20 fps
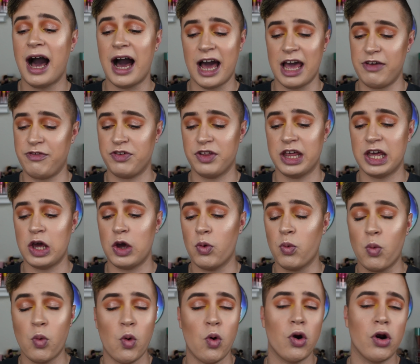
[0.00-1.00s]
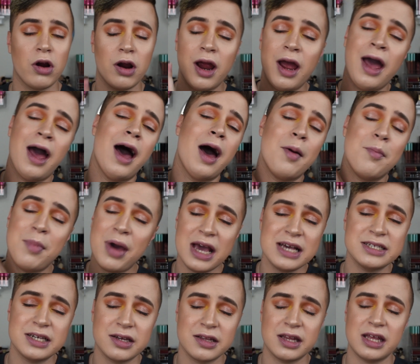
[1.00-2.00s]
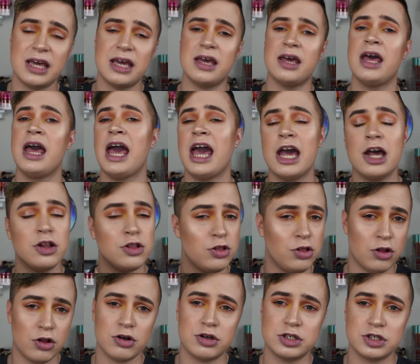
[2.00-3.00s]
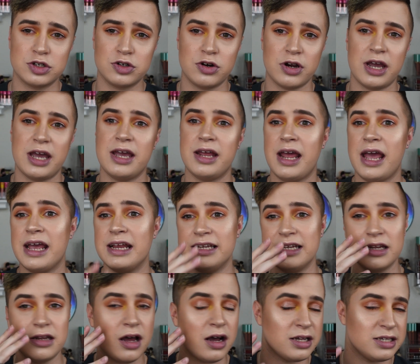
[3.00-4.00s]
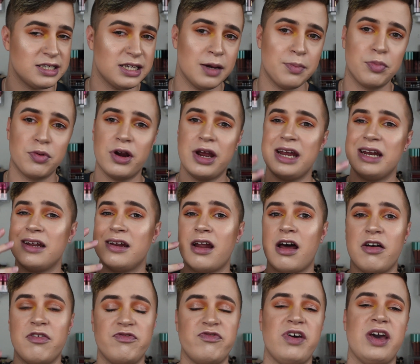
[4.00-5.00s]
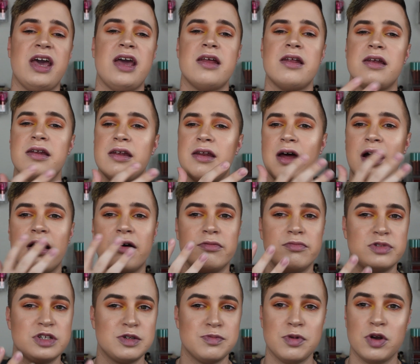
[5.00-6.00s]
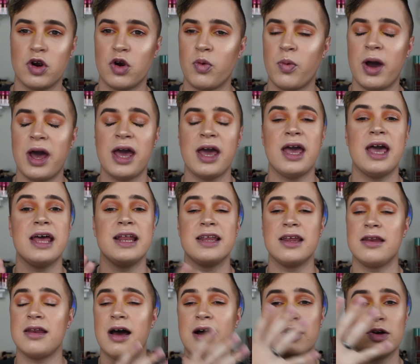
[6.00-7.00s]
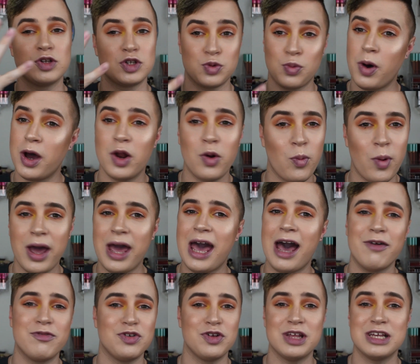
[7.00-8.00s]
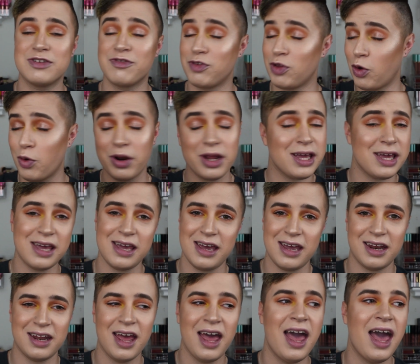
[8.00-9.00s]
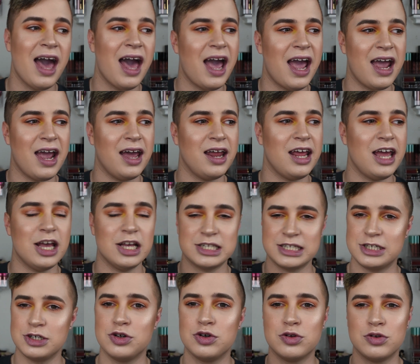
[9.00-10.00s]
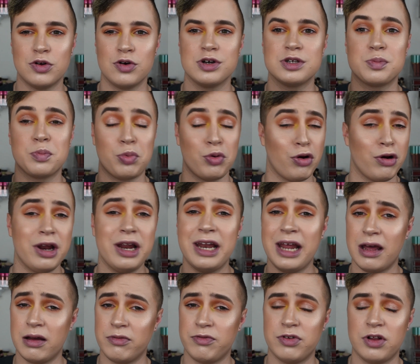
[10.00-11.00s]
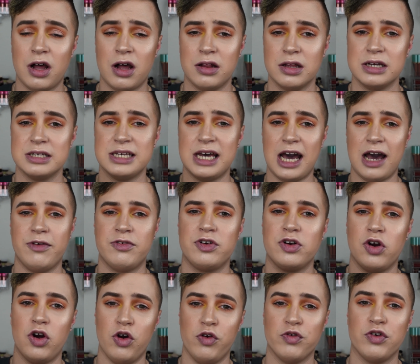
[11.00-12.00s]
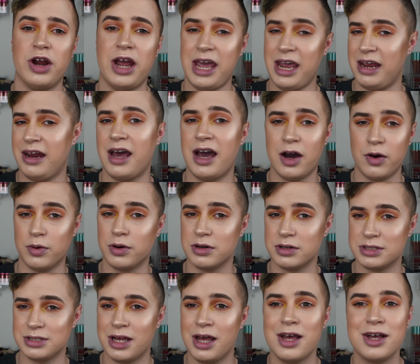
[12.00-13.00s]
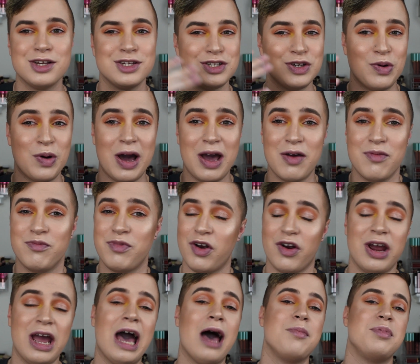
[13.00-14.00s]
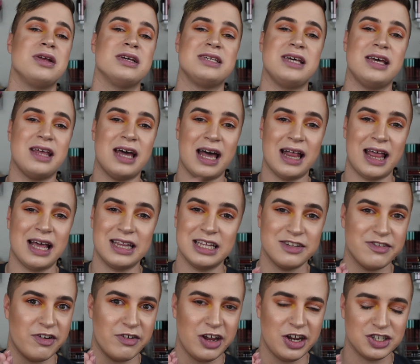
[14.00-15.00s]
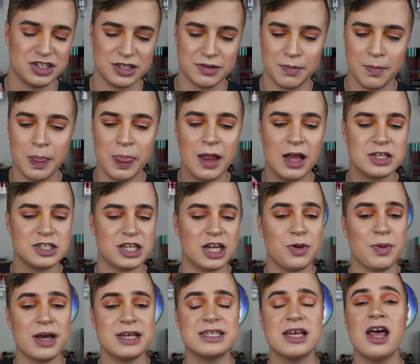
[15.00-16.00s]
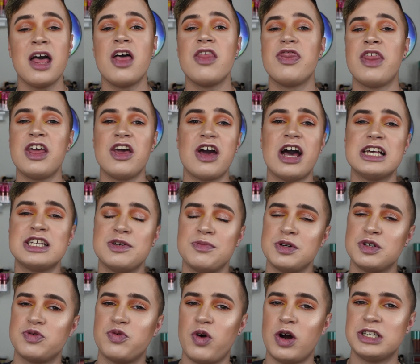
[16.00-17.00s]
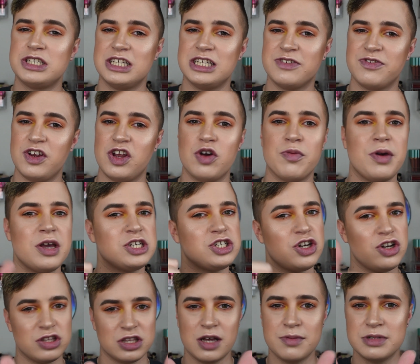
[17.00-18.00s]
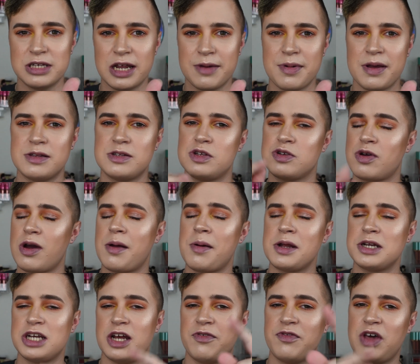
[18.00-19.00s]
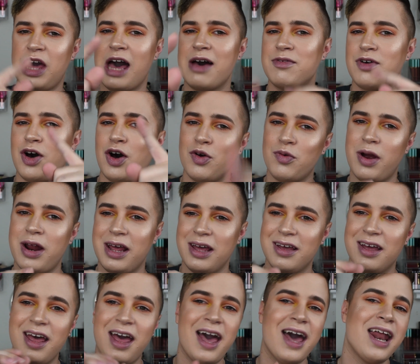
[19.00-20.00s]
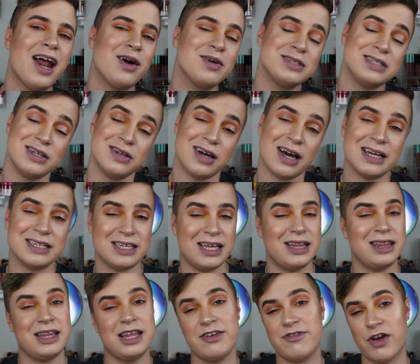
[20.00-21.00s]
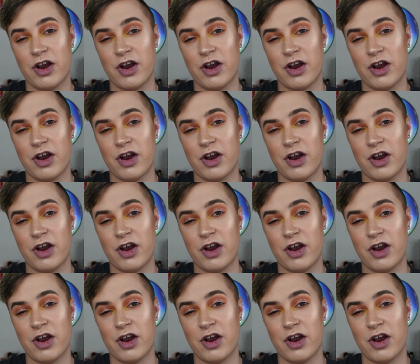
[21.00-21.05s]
I feel like it wore amazingly, it looks great, it did not separate, did not fade, it did not smear away, it did not sweat away after this Florida heat, and it still looks pretty damn flawless after over 8 hours. So I am very happy to say that I like this foundation. So anyways, thank you guys so much for watching this video. Make sure you thumbs it up and subscribe to my channel if you haven't already, and I'll see you guys in the